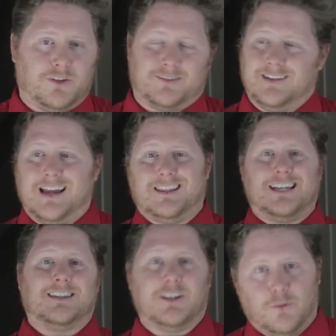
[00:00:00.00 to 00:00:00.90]
that's not
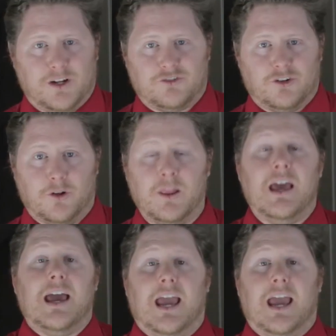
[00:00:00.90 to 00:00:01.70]
like the original,